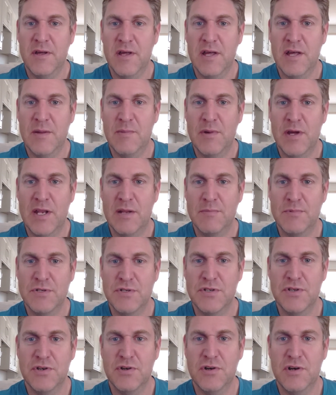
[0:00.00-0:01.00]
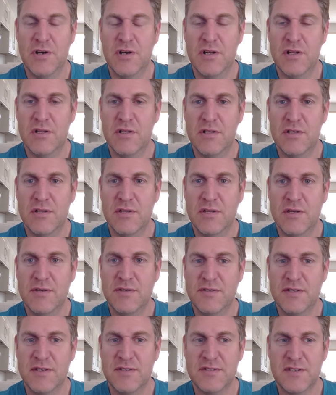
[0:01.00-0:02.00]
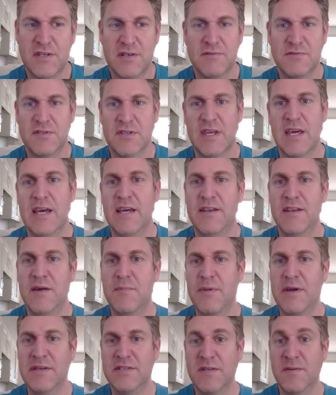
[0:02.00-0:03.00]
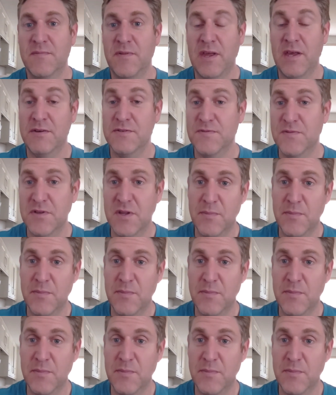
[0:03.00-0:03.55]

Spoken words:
and I'm sure I'll use those skills again and make something else for